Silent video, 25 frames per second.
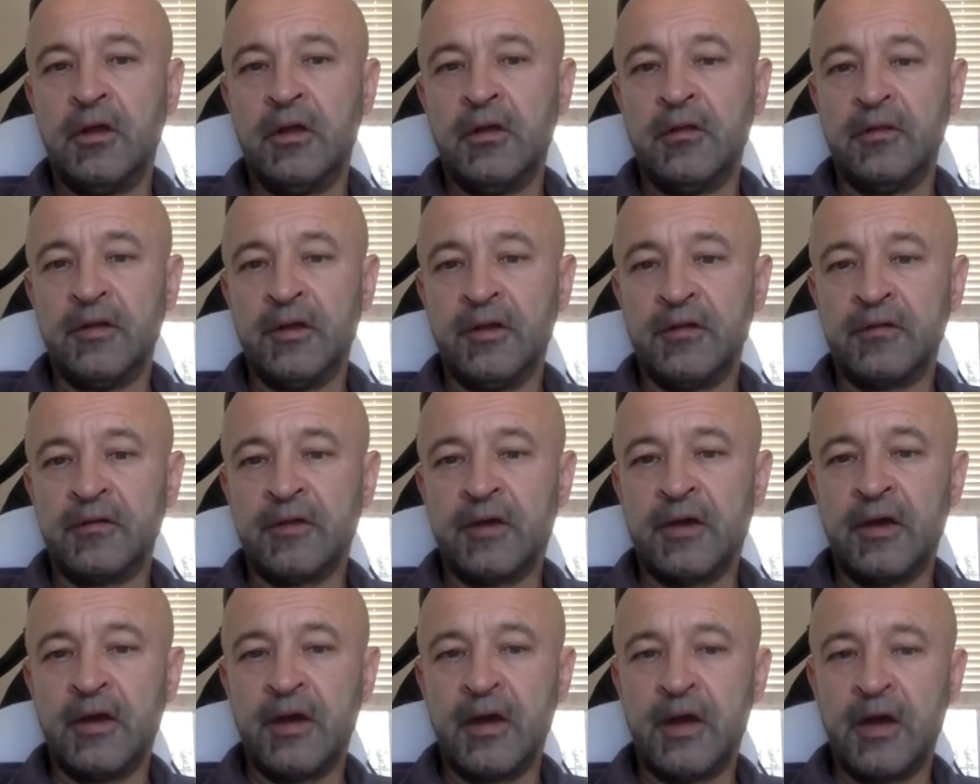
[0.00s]
that
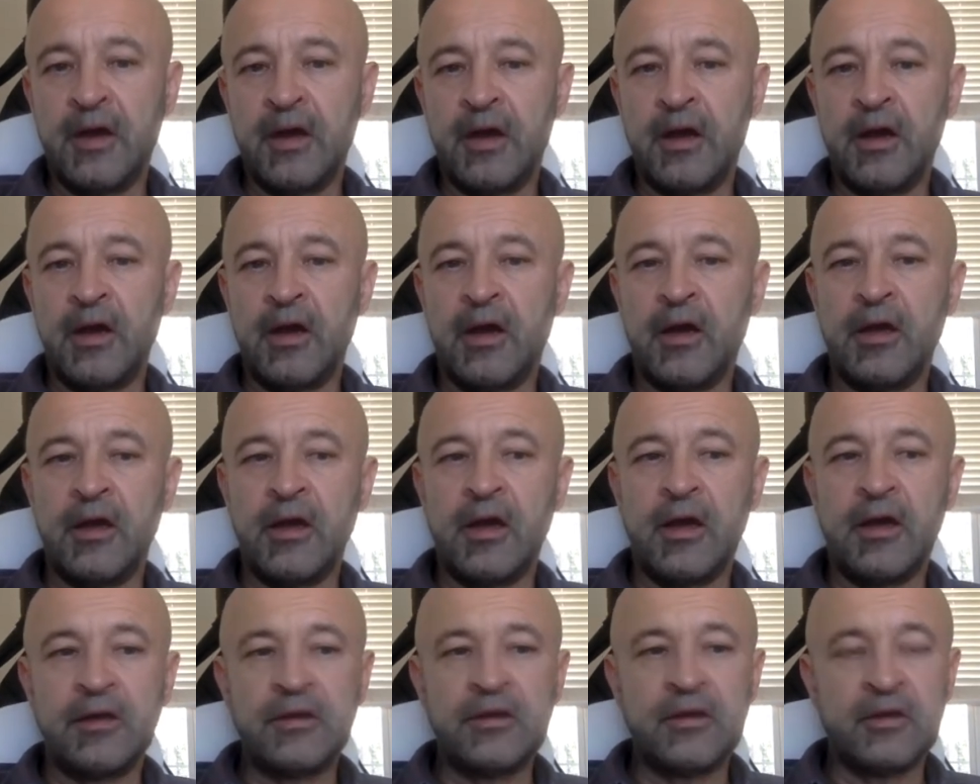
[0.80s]
I,
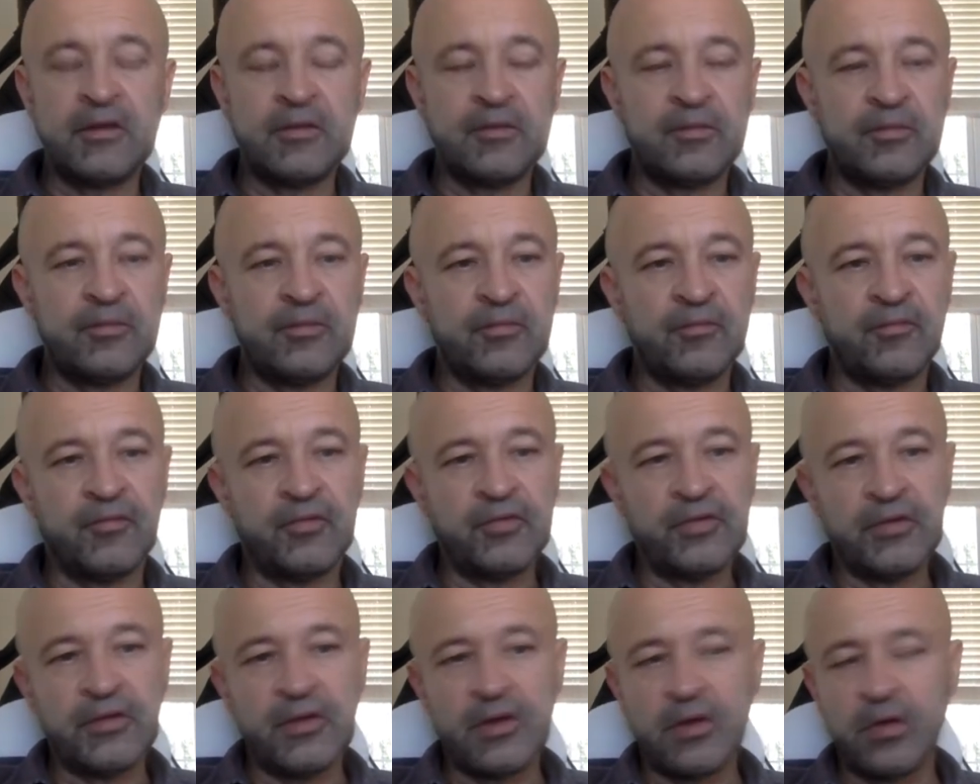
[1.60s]
I, I can't,
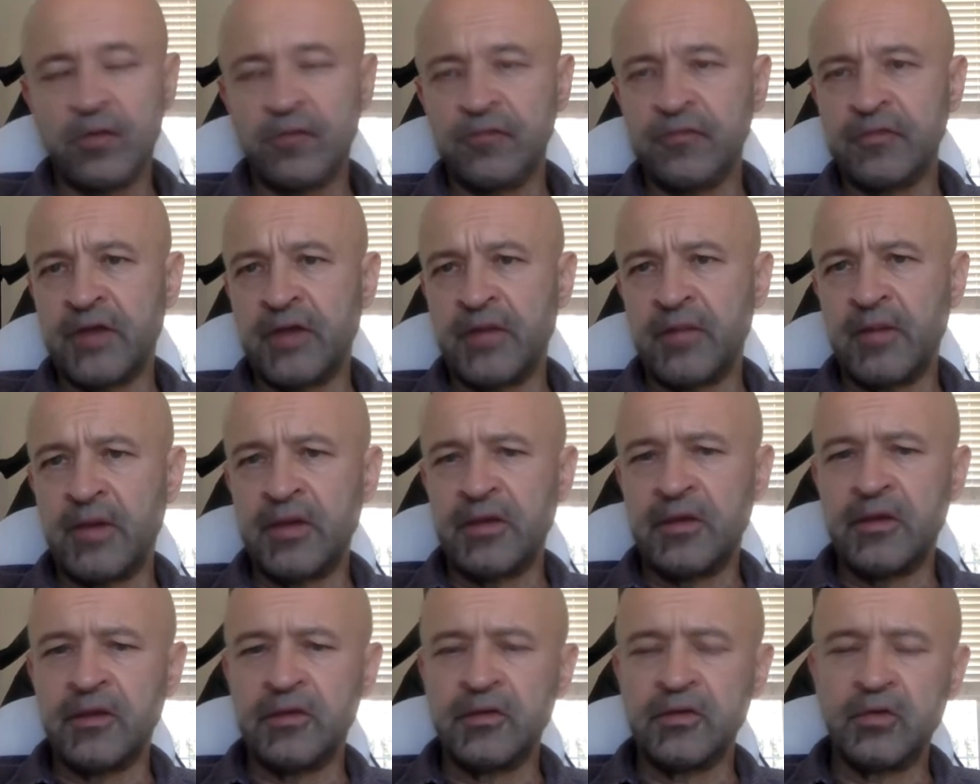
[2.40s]
for the lack of time, I
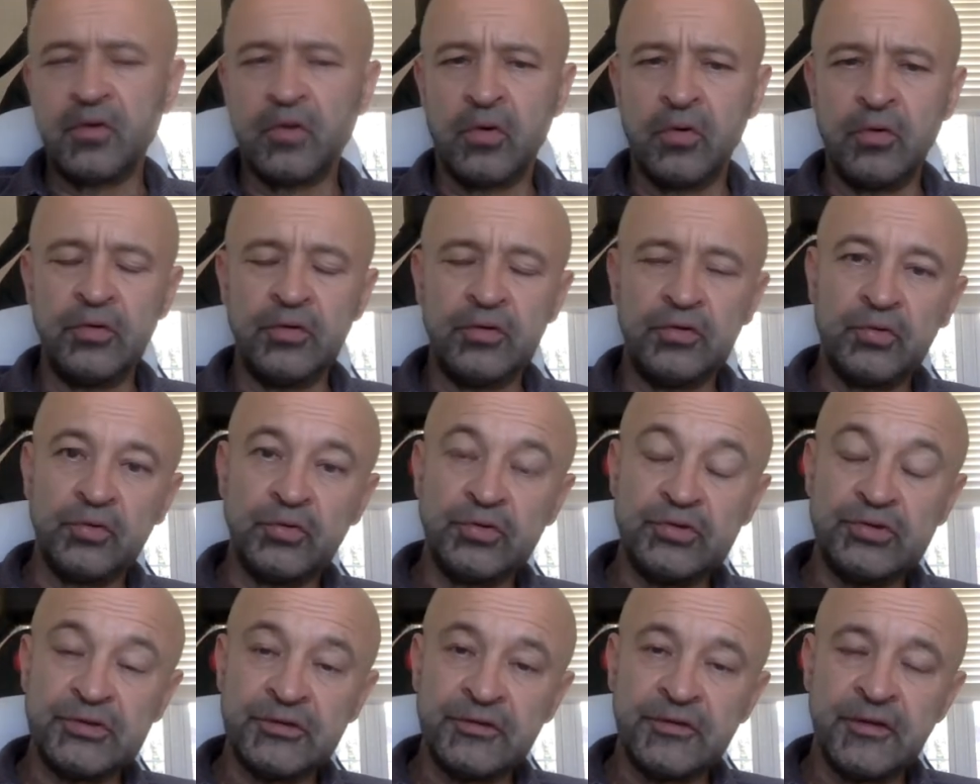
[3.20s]
can't go
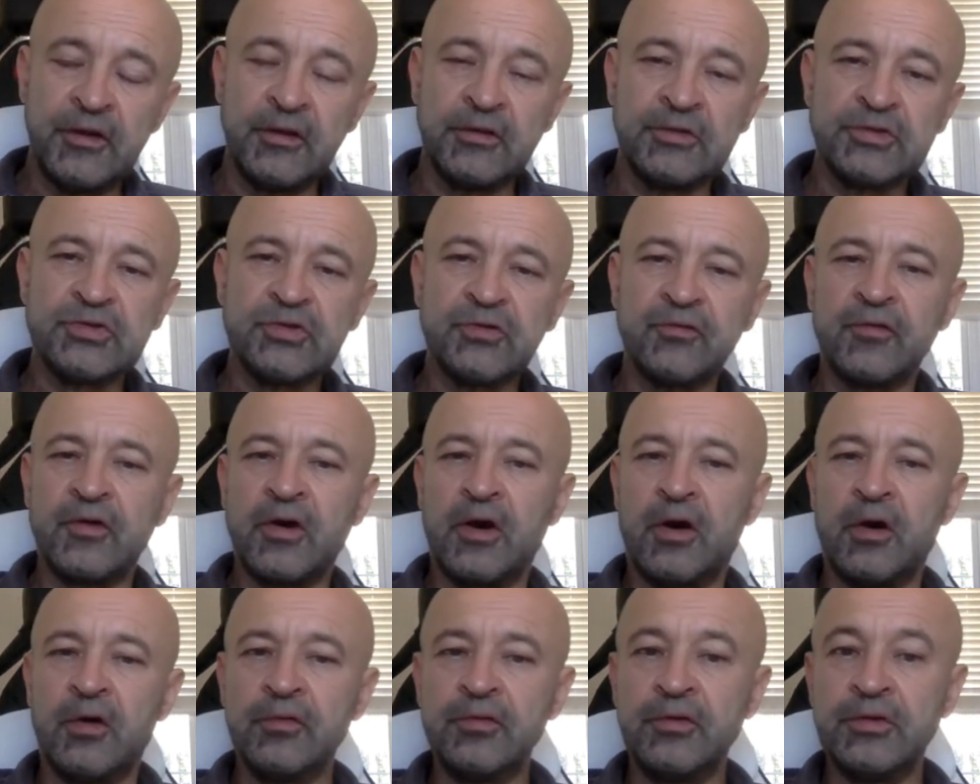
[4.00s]
into details of
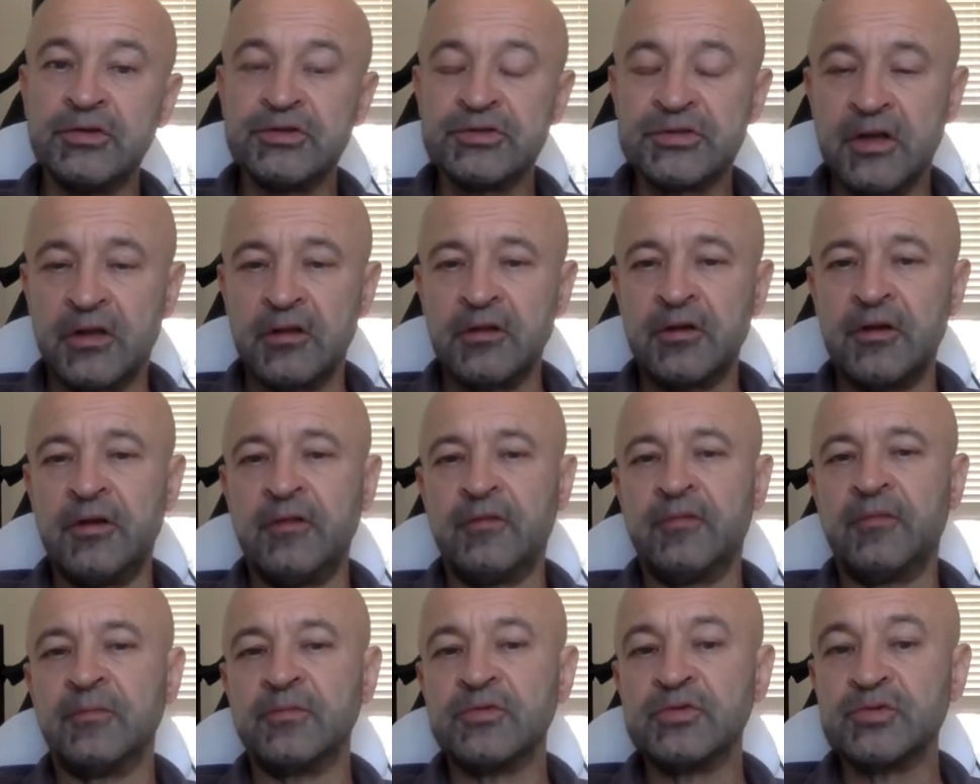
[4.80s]
how these
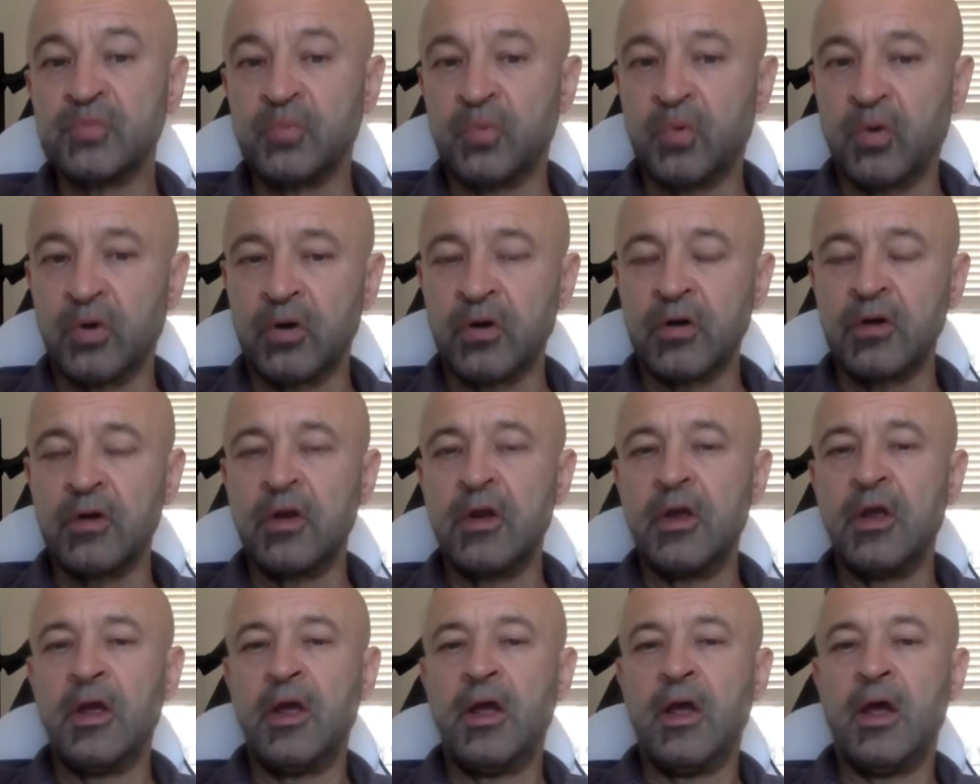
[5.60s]
algorithms work.
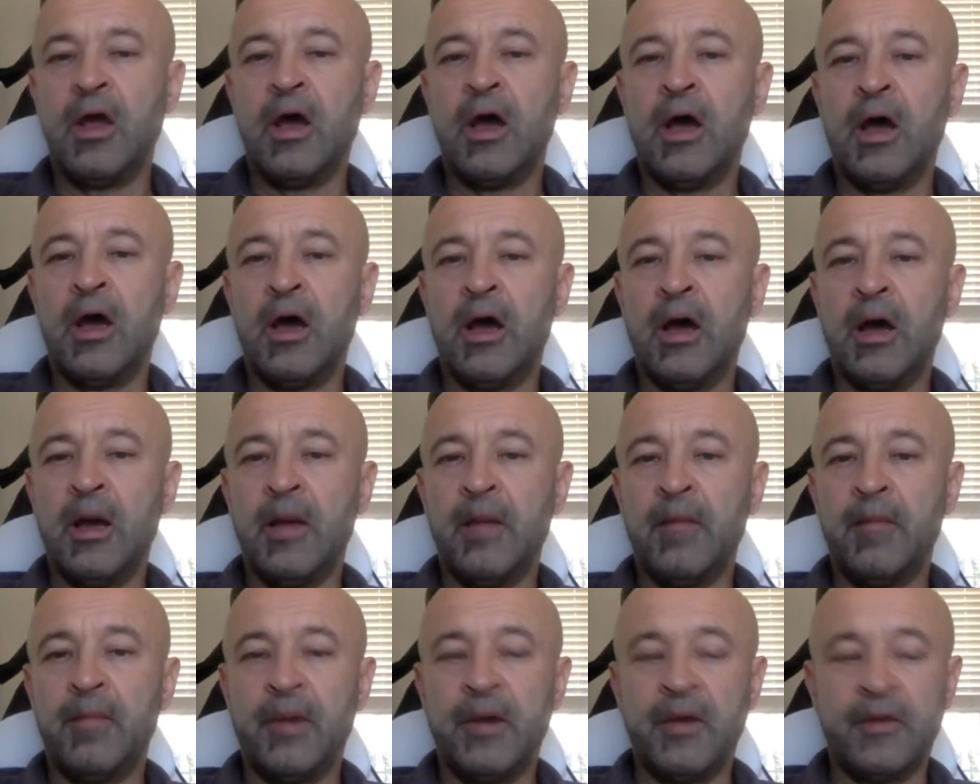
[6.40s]
Uh,
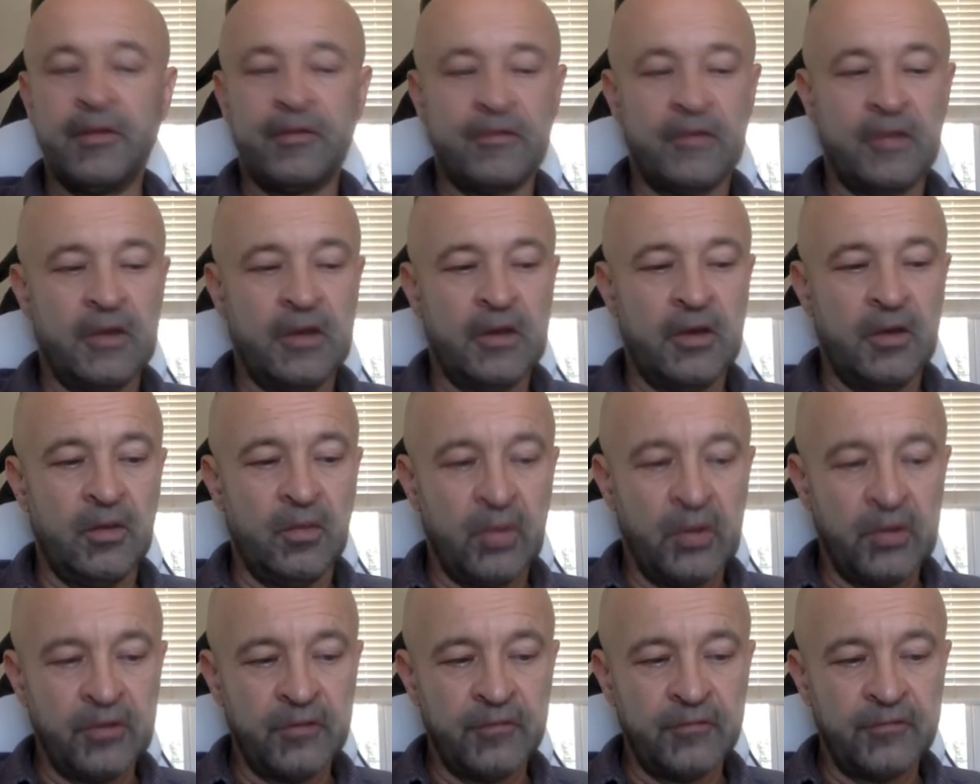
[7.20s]
but
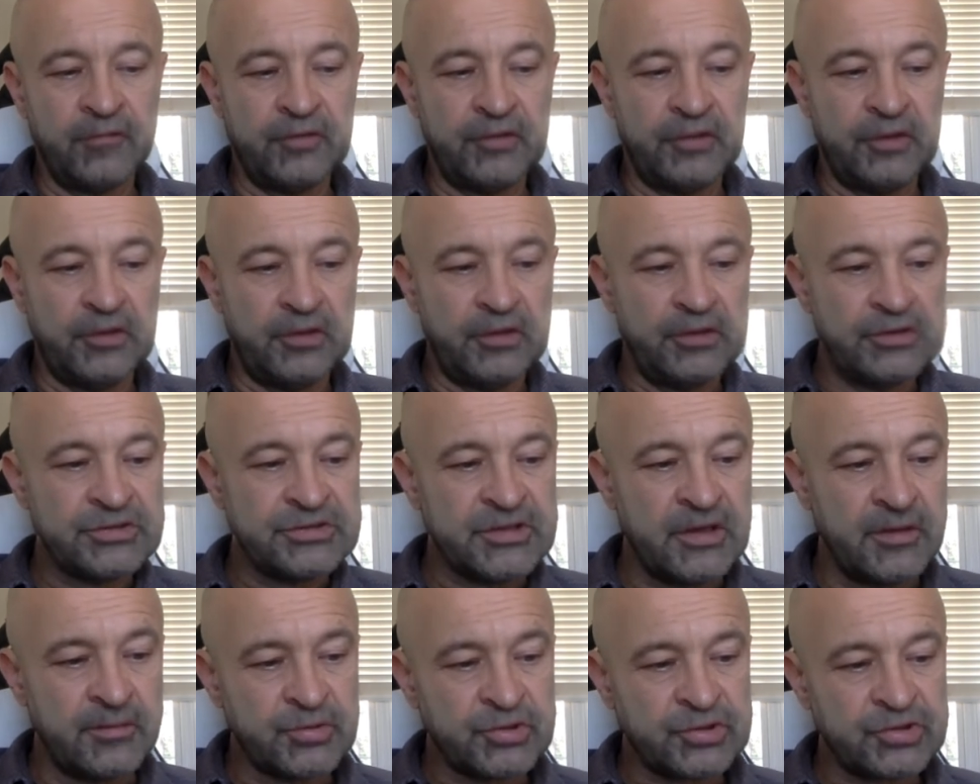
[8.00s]
one of the
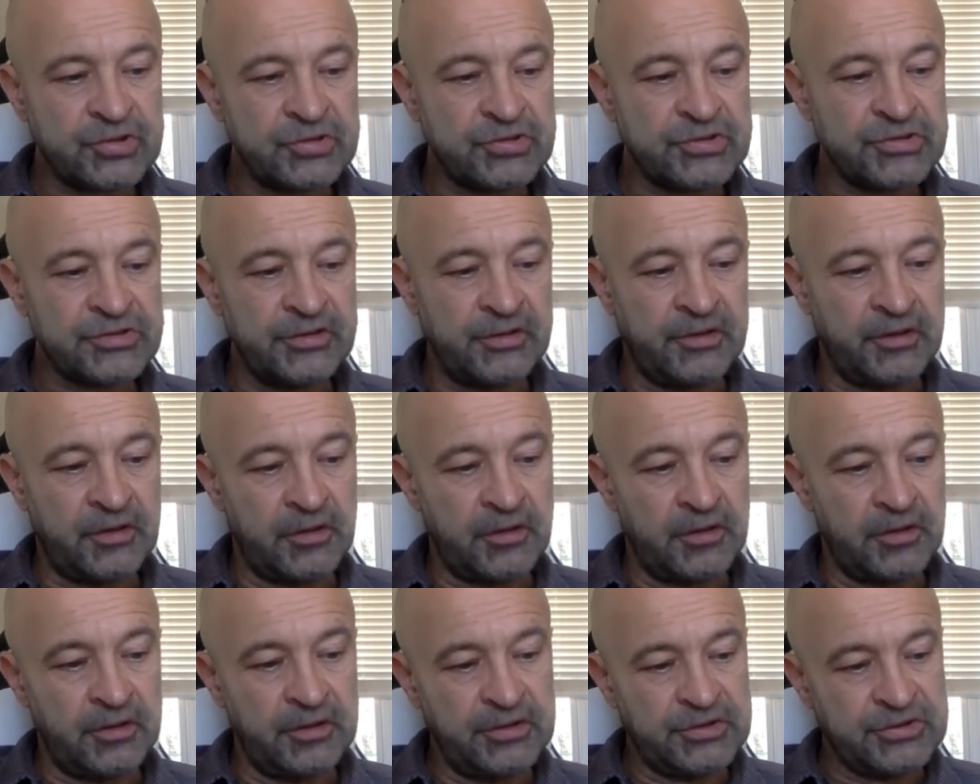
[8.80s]
assumptions
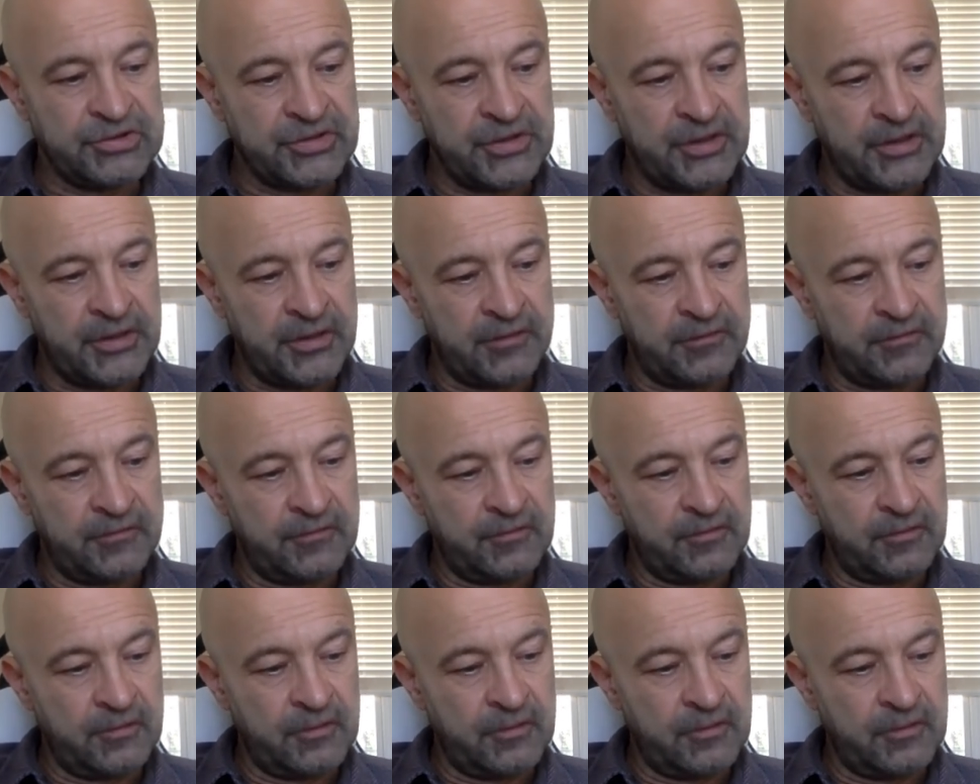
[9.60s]
there is that